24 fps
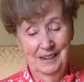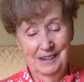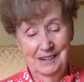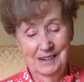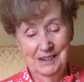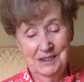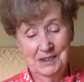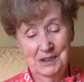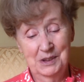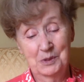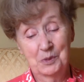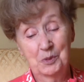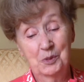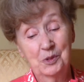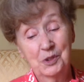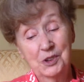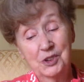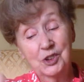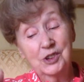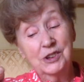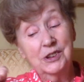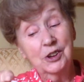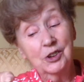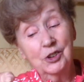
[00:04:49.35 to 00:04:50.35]
He said,
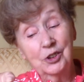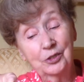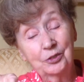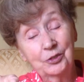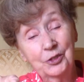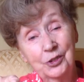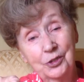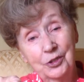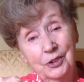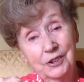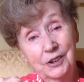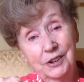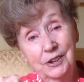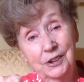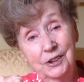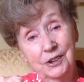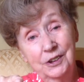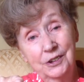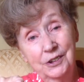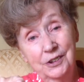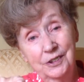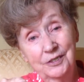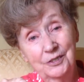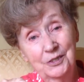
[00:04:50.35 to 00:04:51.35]
would you settle for right
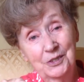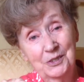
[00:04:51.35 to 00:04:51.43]
here?